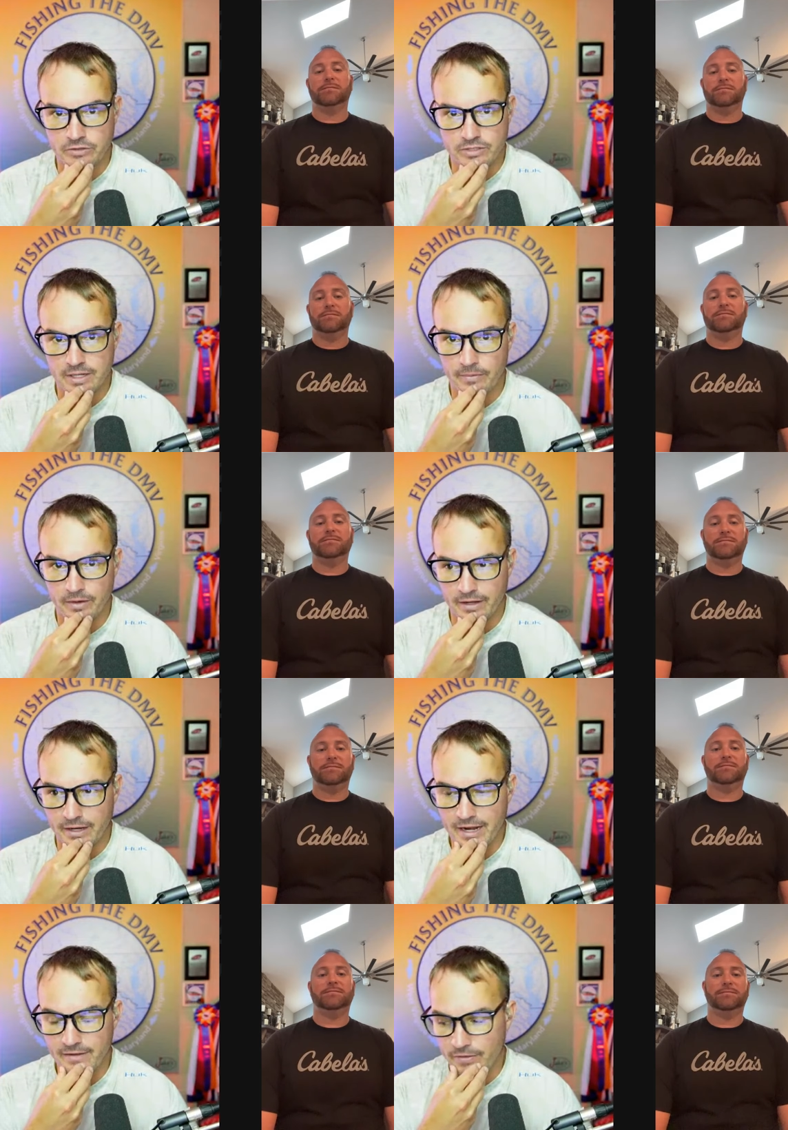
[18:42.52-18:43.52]
Speaker 1: something. Like,
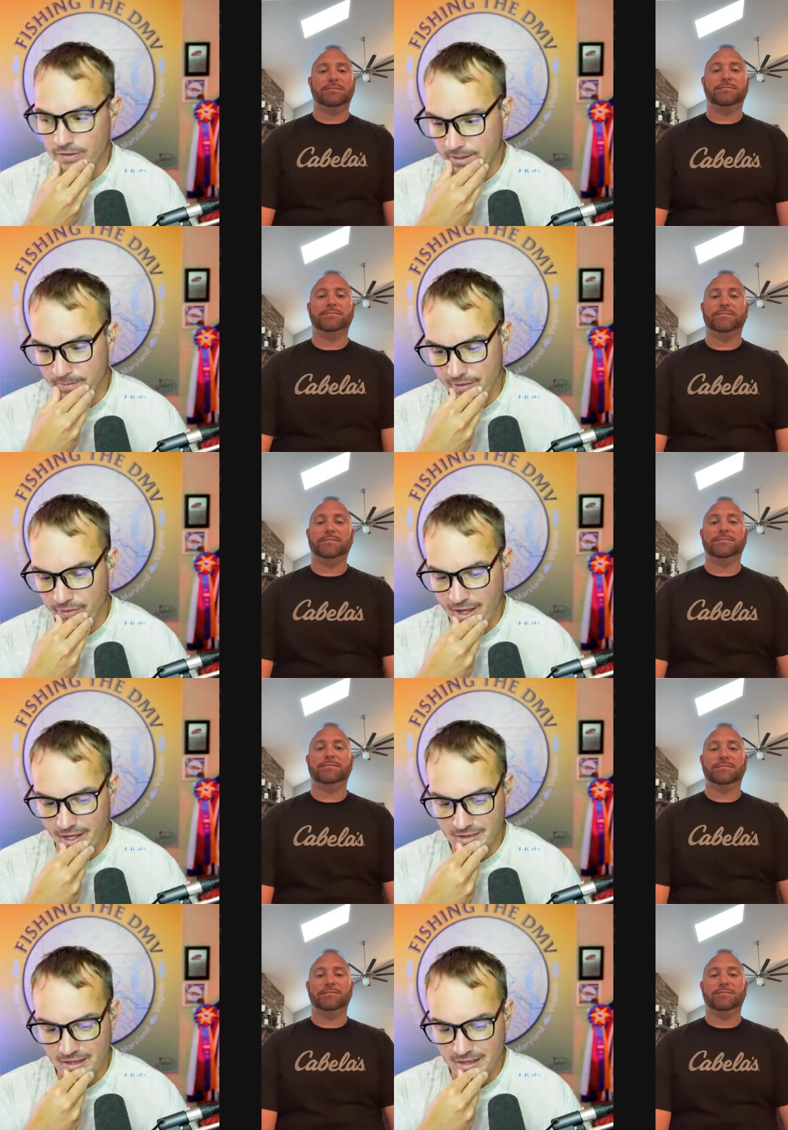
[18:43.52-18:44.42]
I didn't even think about that.